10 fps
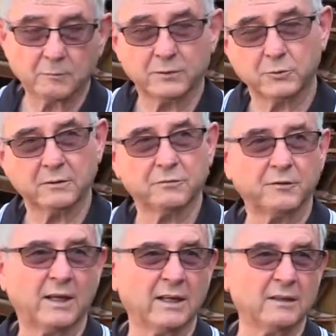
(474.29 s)
between
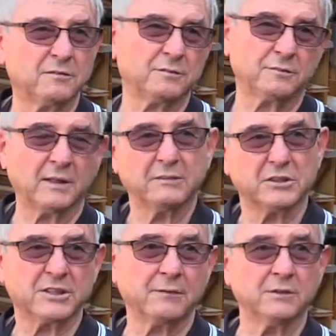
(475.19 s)
5 to
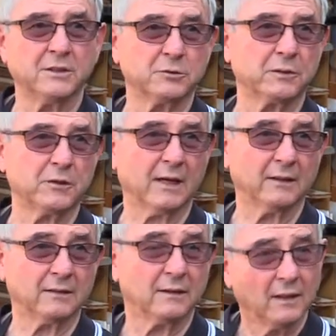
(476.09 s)
7 years, we reckon,